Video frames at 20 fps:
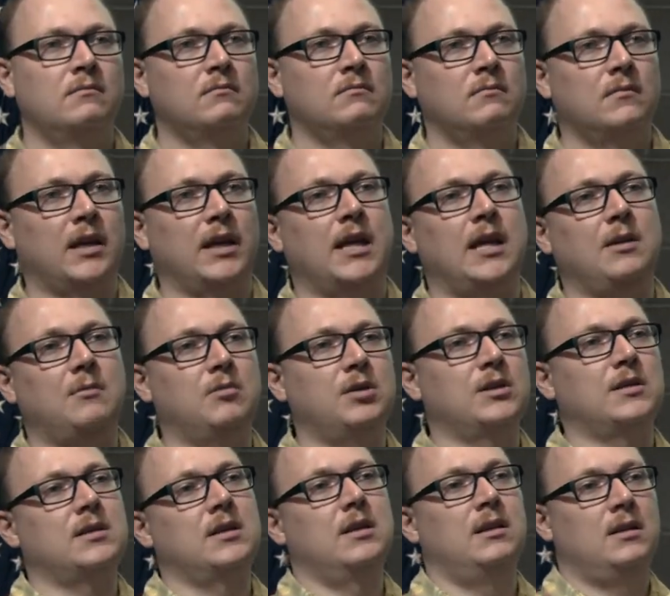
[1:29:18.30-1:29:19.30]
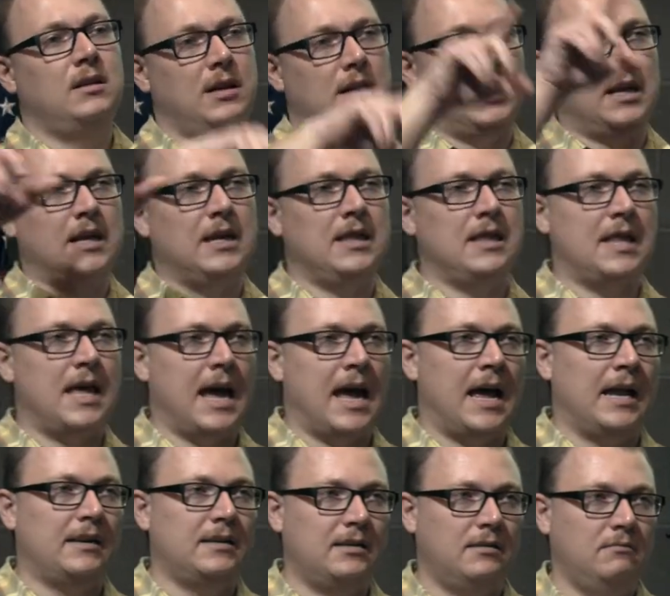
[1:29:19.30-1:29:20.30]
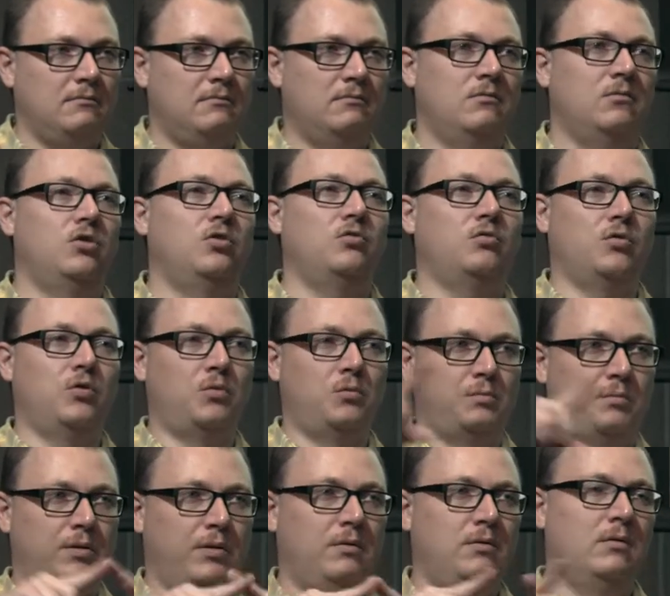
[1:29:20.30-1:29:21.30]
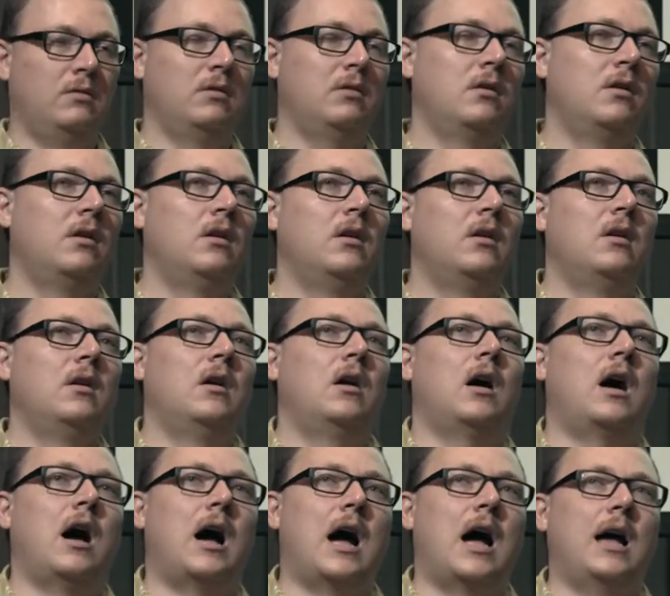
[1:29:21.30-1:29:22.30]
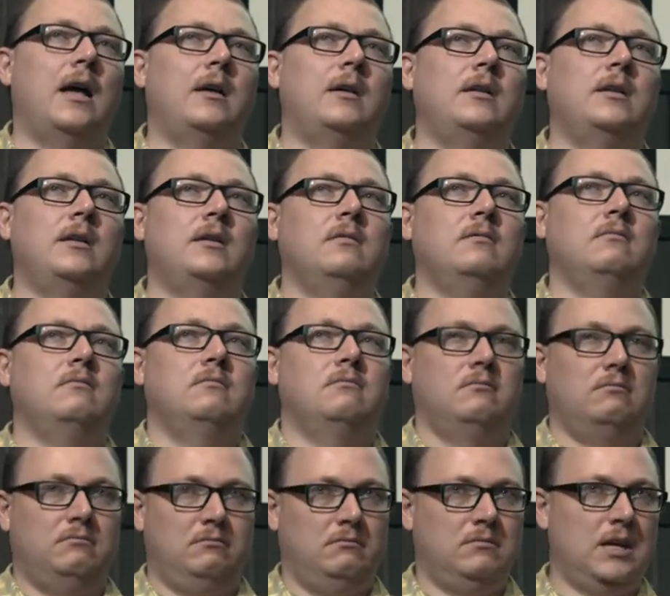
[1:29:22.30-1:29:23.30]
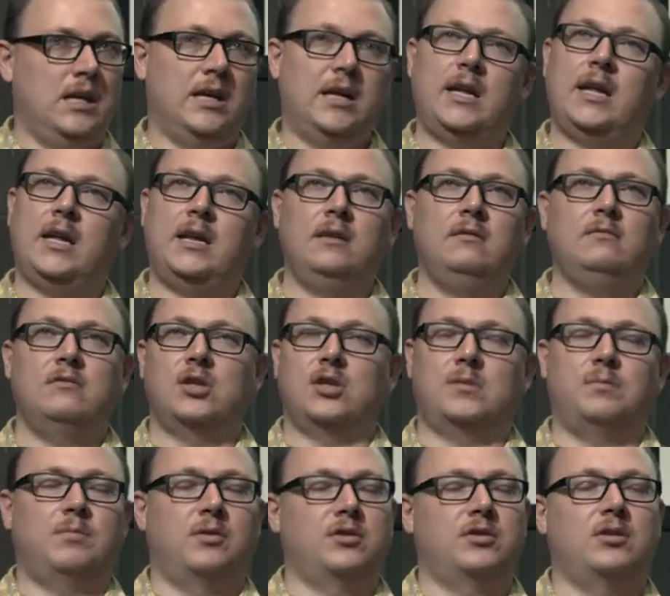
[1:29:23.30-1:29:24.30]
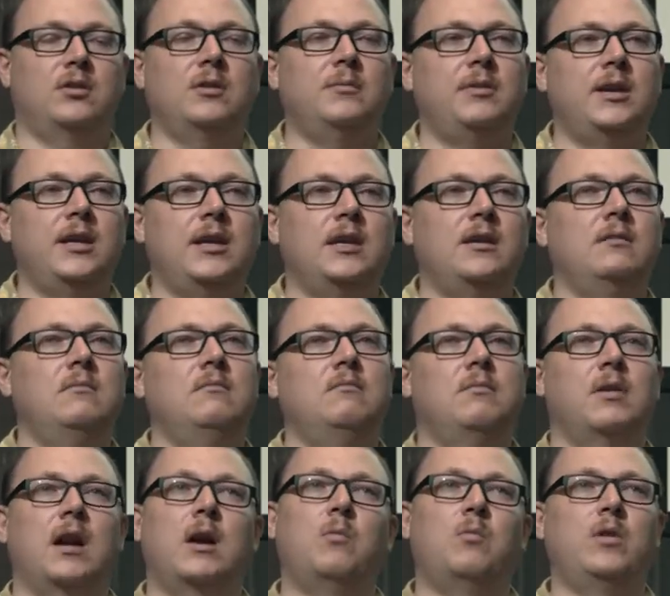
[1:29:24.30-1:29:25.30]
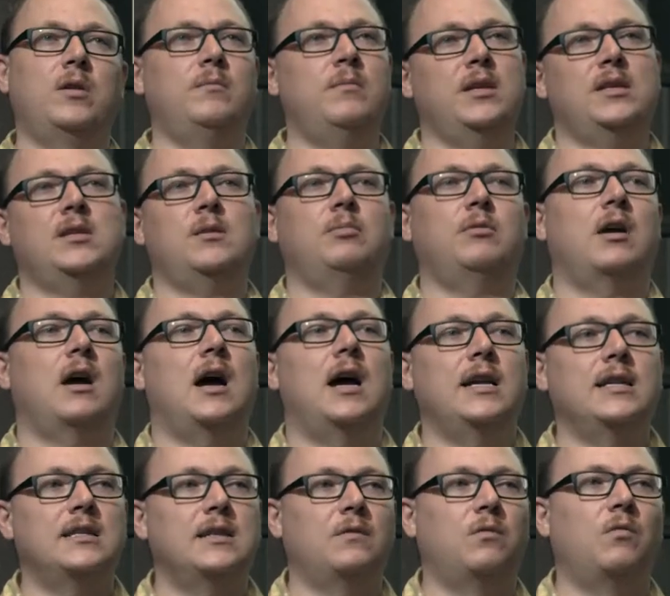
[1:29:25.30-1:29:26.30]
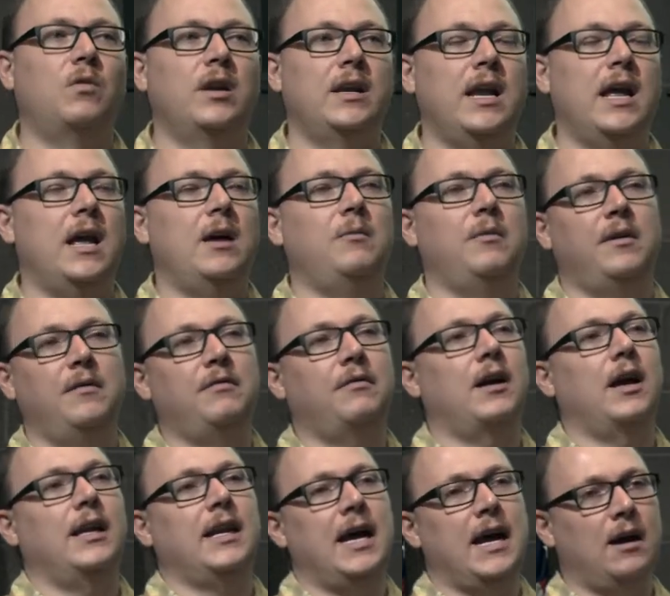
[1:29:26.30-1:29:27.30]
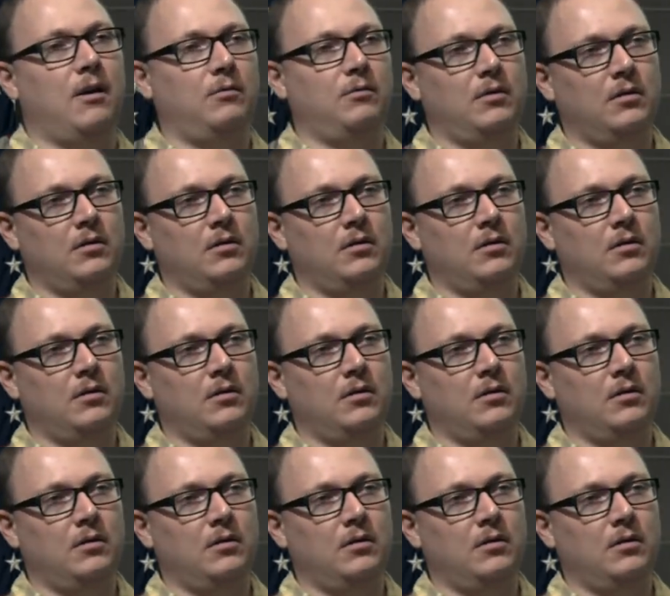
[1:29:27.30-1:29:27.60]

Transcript: Like he was in that group. I, and again, just personal opinion, but I wouldn't be surprised if one day we find out